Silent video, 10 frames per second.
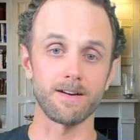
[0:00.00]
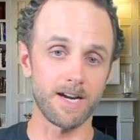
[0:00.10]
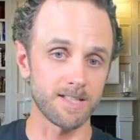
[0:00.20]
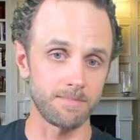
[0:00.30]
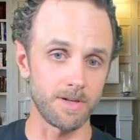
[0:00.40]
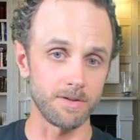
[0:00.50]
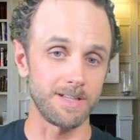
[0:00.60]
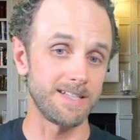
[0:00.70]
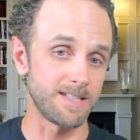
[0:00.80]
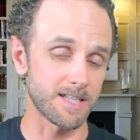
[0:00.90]
our
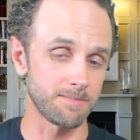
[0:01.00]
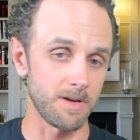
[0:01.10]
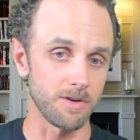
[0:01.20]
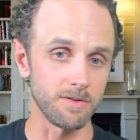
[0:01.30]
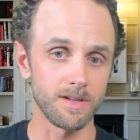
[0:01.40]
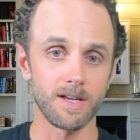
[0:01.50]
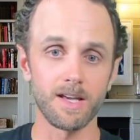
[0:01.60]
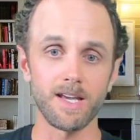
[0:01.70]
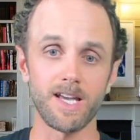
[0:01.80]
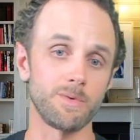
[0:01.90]
X-boat, his X-boat,
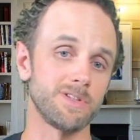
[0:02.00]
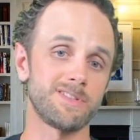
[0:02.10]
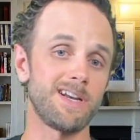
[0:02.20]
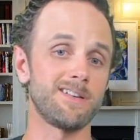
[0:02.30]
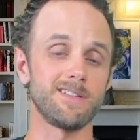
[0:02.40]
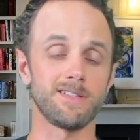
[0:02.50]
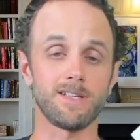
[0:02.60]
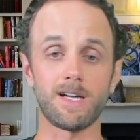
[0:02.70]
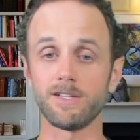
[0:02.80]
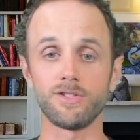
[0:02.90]
and we were
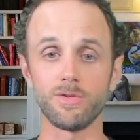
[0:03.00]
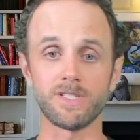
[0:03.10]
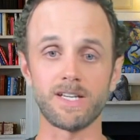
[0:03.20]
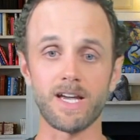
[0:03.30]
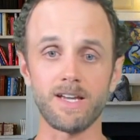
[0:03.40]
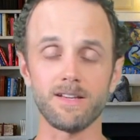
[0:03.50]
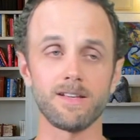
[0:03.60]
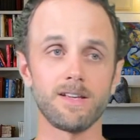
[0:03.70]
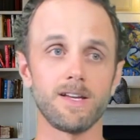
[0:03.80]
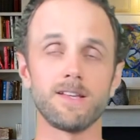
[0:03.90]
sailing on a Tuesday night.
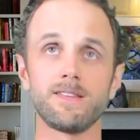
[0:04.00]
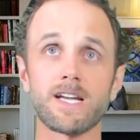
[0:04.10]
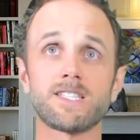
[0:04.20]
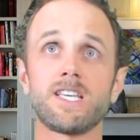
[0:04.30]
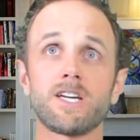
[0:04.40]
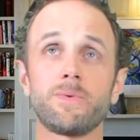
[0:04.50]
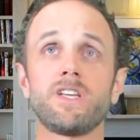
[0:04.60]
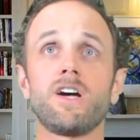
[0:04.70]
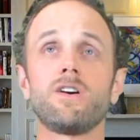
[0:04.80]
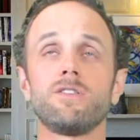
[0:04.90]
Next thing
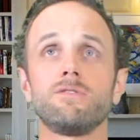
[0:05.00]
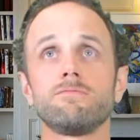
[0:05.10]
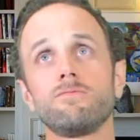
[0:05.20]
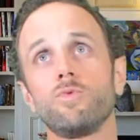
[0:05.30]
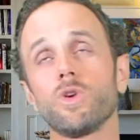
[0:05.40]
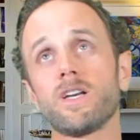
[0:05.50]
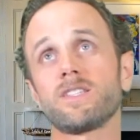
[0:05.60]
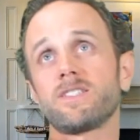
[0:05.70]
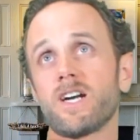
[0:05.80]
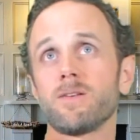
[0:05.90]
we know, we're
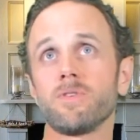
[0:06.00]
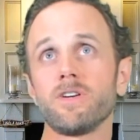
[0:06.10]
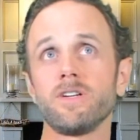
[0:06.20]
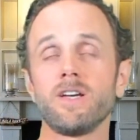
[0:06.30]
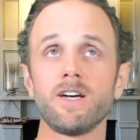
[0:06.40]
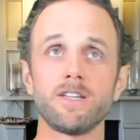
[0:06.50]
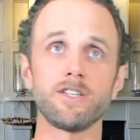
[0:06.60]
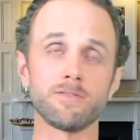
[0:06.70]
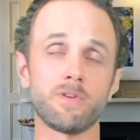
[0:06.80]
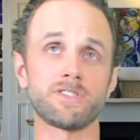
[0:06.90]
on starboard.
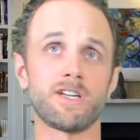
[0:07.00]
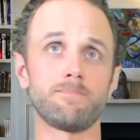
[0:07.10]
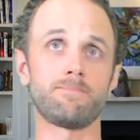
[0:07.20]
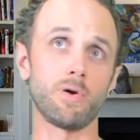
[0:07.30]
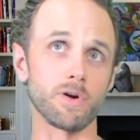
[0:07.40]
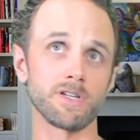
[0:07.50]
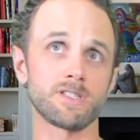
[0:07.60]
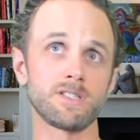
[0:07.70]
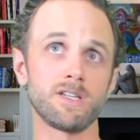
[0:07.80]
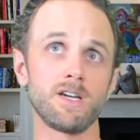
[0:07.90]
Another boat's on
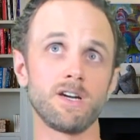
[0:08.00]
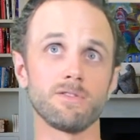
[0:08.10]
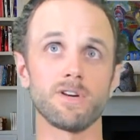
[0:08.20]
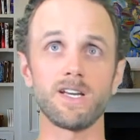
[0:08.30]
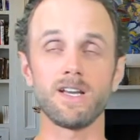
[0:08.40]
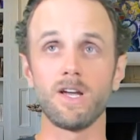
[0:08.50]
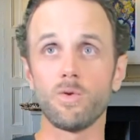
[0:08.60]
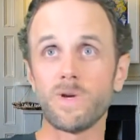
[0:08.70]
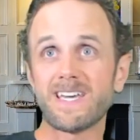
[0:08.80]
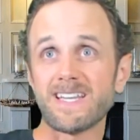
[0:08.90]
port, right?
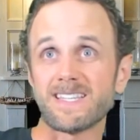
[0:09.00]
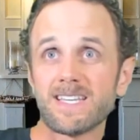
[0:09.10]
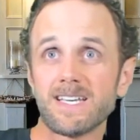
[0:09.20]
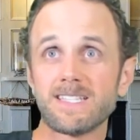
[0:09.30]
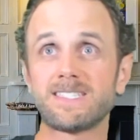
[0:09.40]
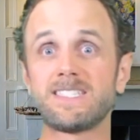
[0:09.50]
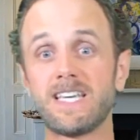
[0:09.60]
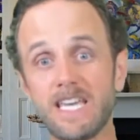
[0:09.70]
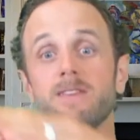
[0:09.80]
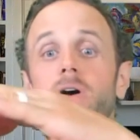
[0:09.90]
We get
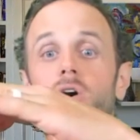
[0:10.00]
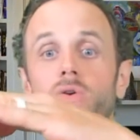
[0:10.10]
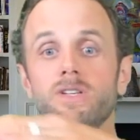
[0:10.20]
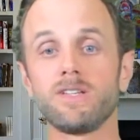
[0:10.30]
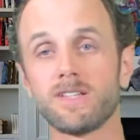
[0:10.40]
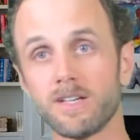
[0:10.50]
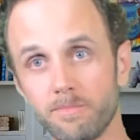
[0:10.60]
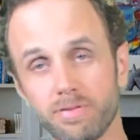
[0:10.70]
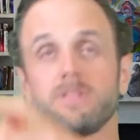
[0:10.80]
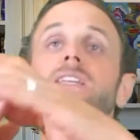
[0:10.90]
T-boned
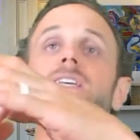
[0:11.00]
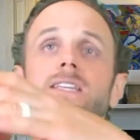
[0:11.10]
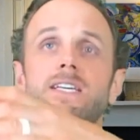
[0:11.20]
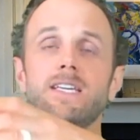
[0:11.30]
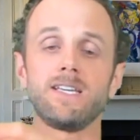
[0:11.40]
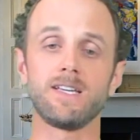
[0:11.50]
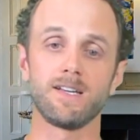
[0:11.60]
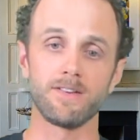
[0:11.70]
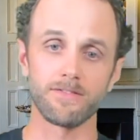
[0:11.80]
completely,